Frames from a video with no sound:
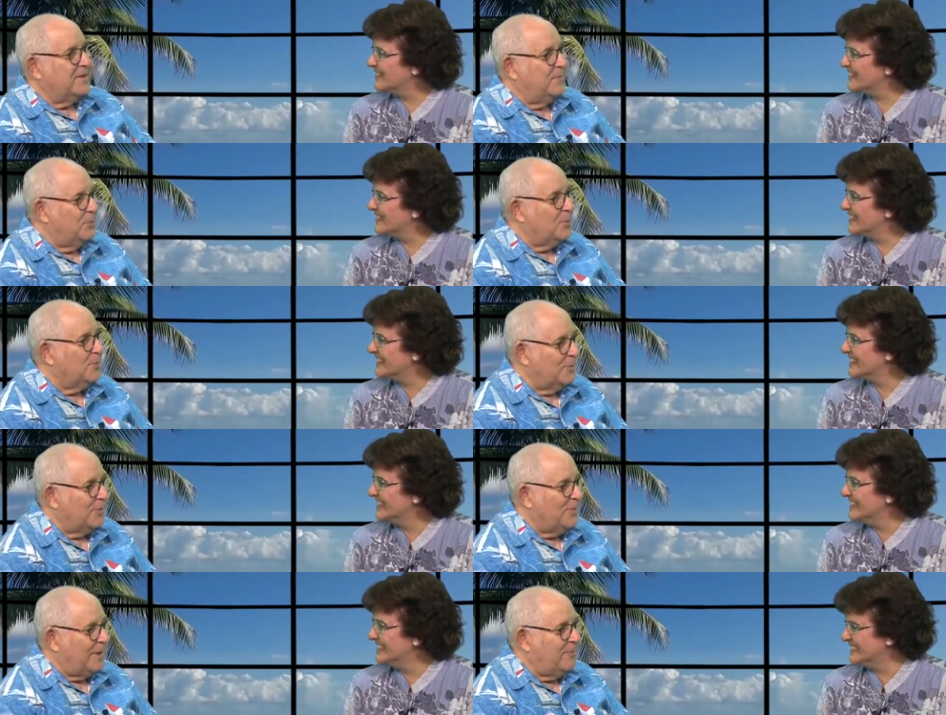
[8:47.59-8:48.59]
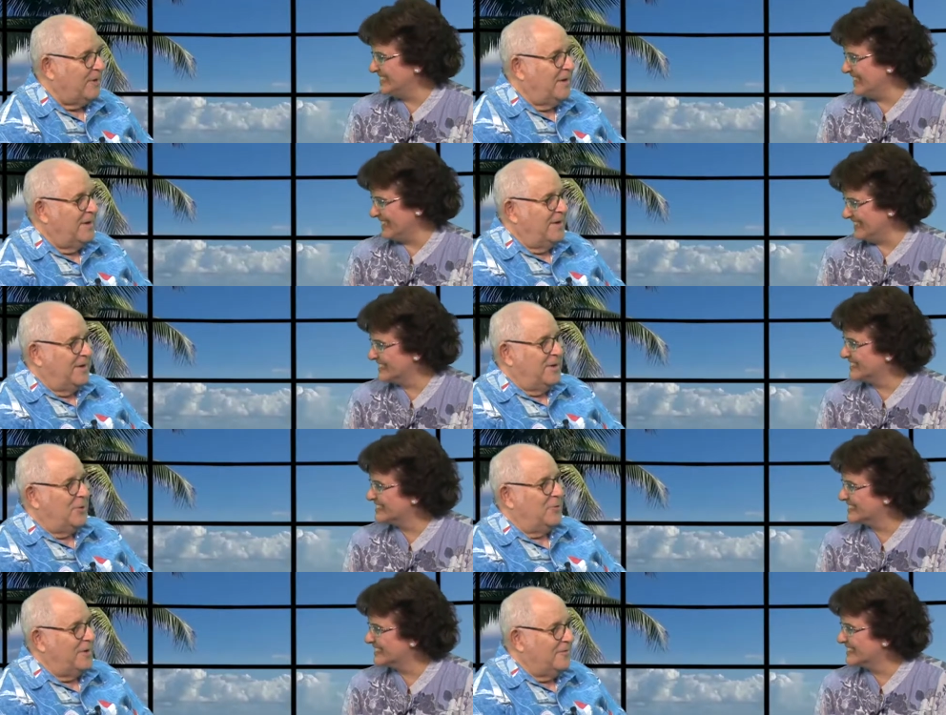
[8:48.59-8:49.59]
Speaker 1: computer programmer. Yeah. You
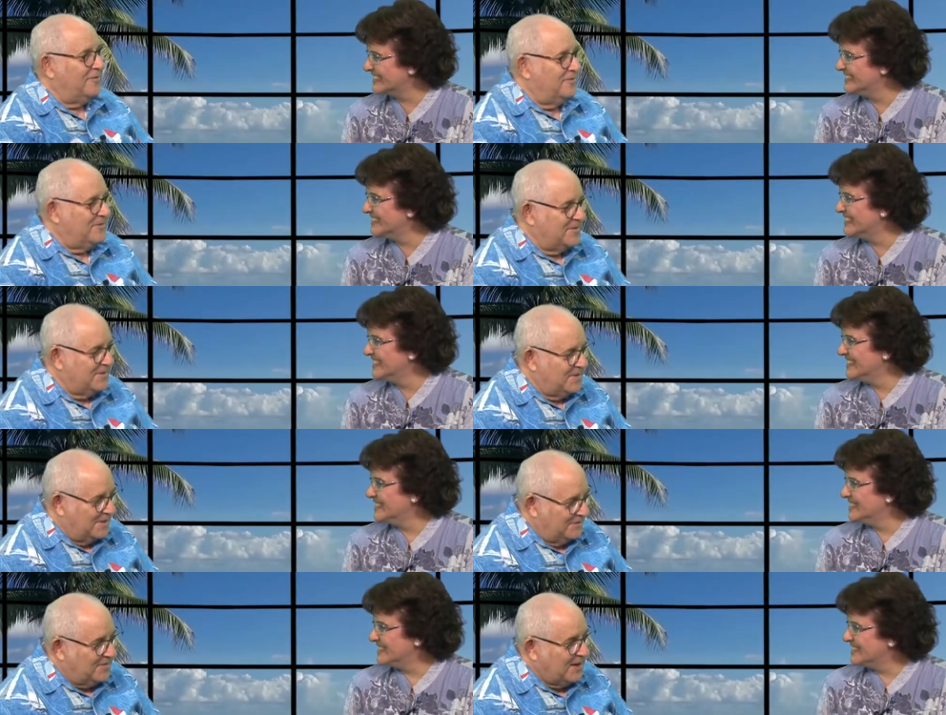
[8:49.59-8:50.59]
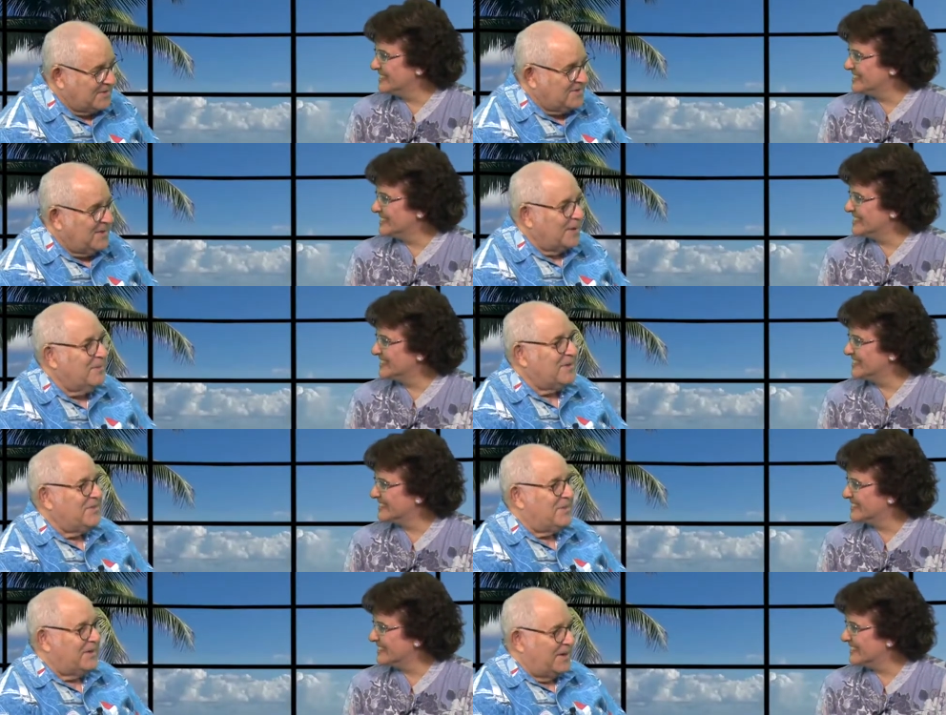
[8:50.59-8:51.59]
know, if-then
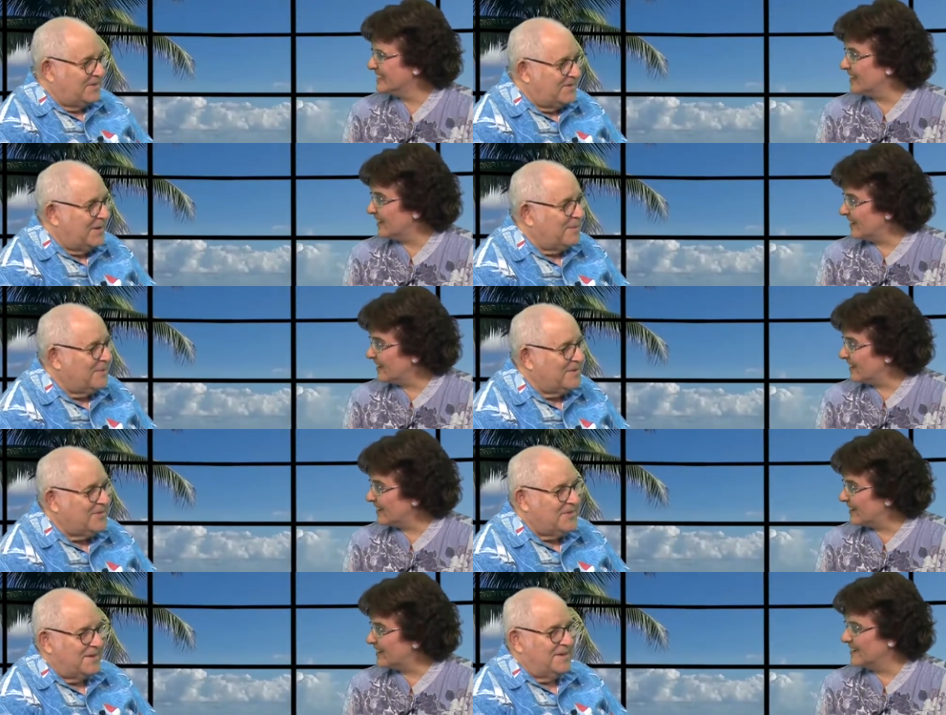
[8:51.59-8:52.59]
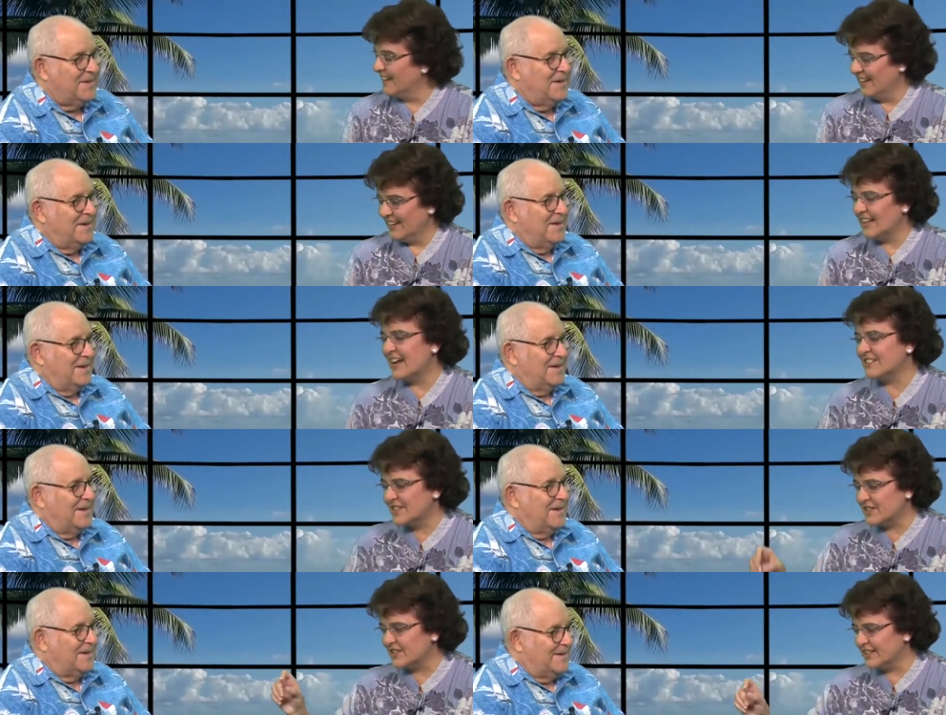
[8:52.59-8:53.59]
statements and case statements. And, actually,
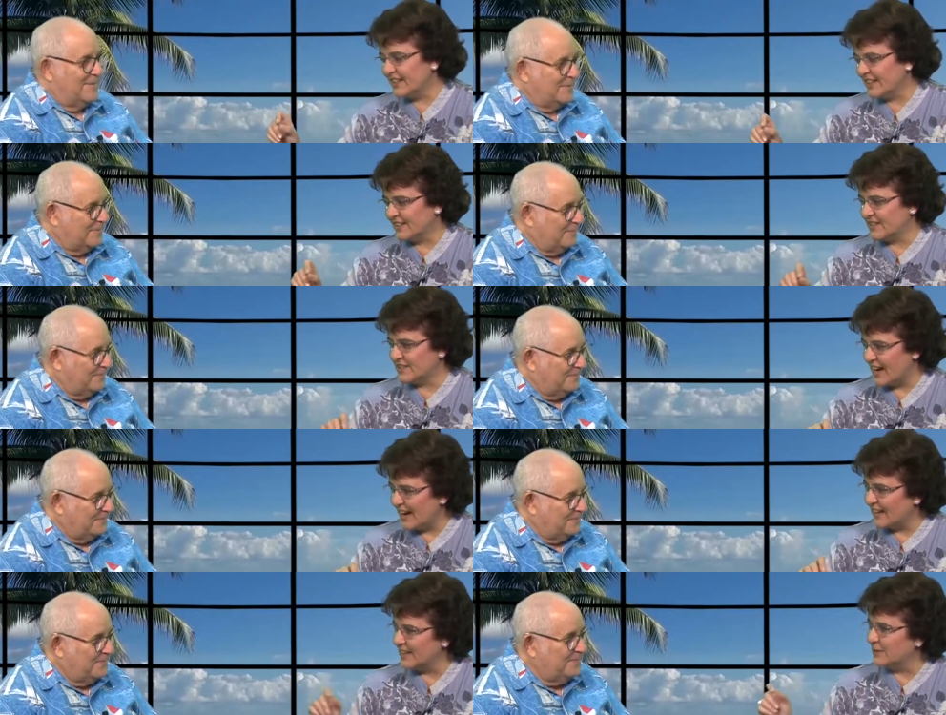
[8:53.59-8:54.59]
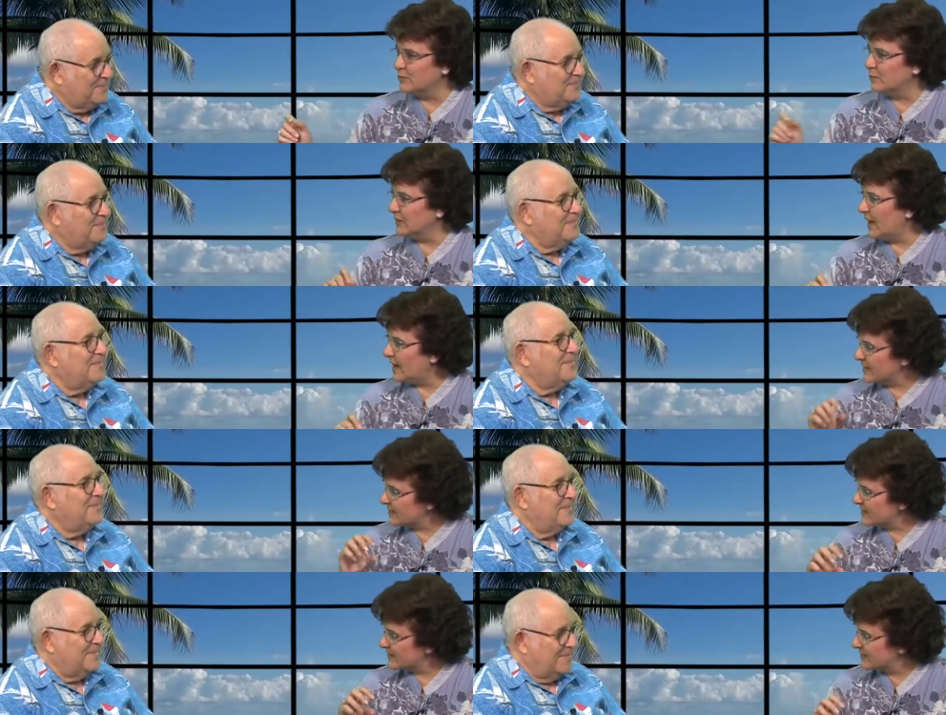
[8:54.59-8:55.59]
Speaker 2: it's clicking and dragging of
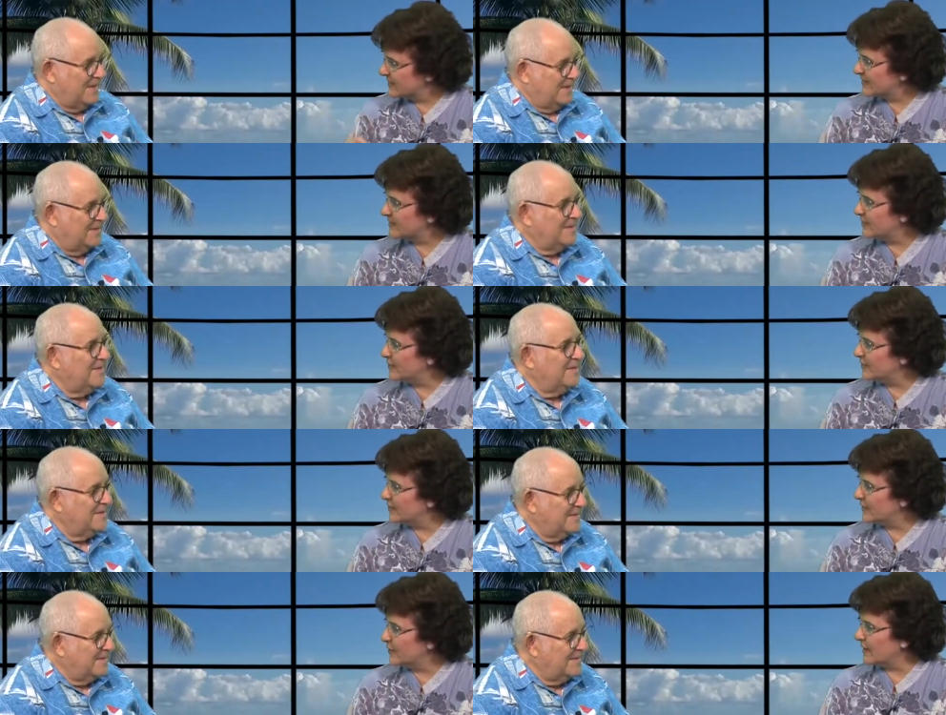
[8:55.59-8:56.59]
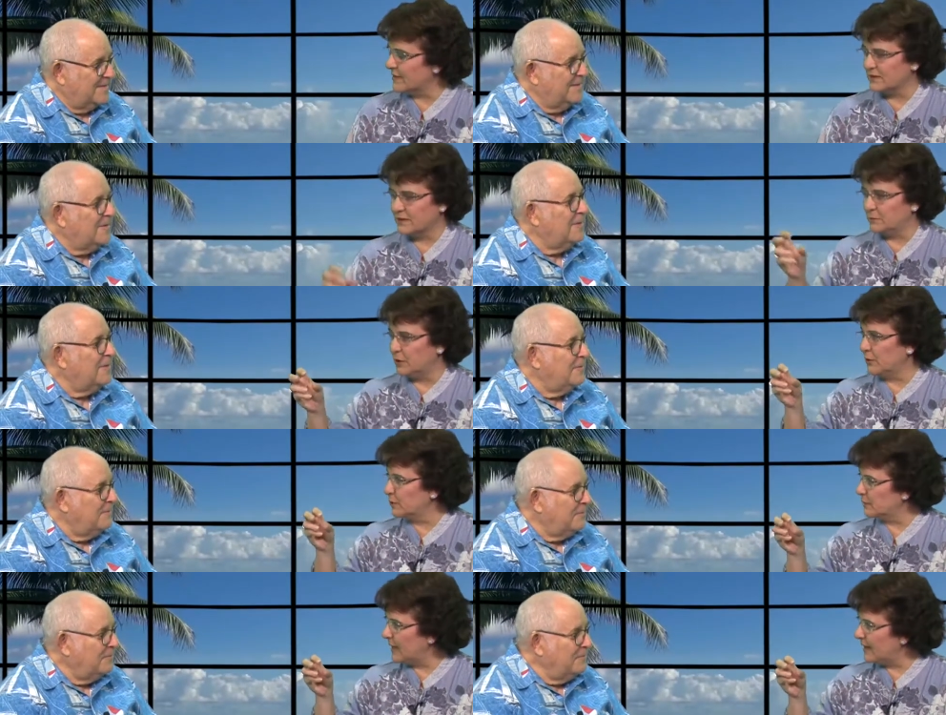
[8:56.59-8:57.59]
blocks. Yeah. So you say, okay, this is a
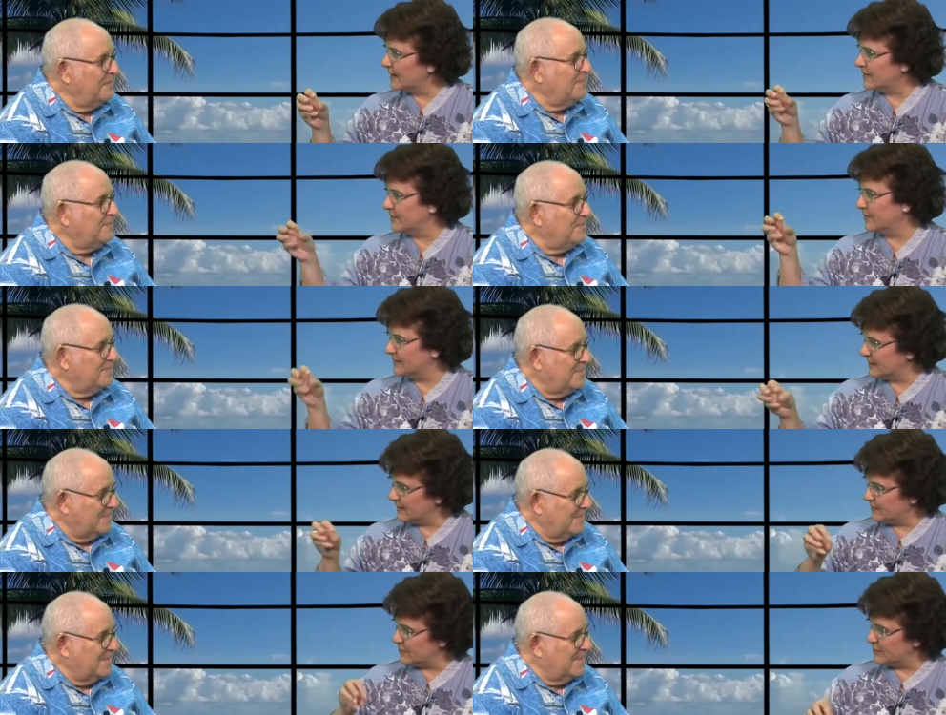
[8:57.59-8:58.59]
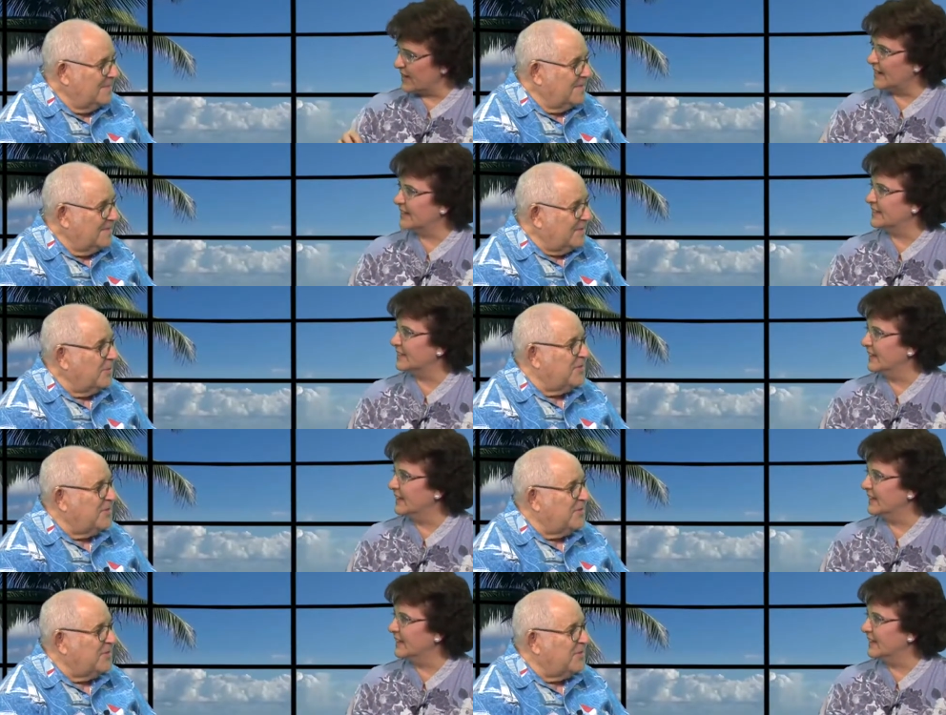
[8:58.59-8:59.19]
motor block, and you click and you drag it. So it's